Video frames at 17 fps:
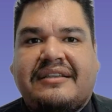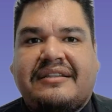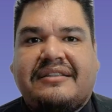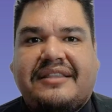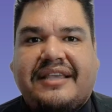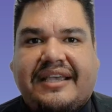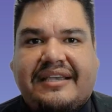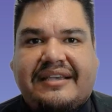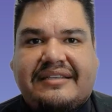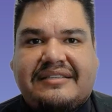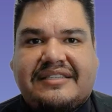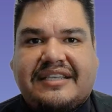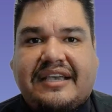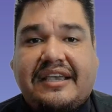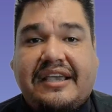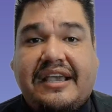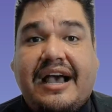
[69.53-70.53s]
they can
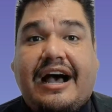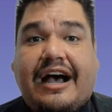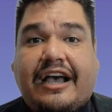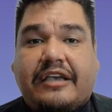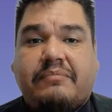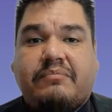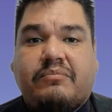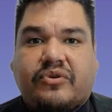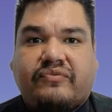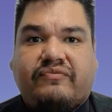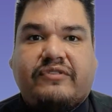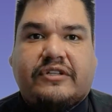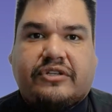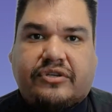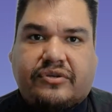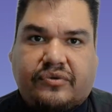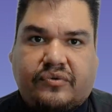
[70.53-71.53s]
say, "I move
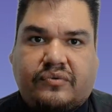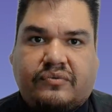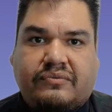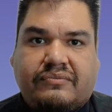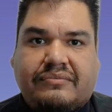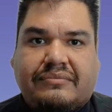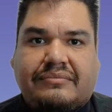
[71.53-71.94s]
to."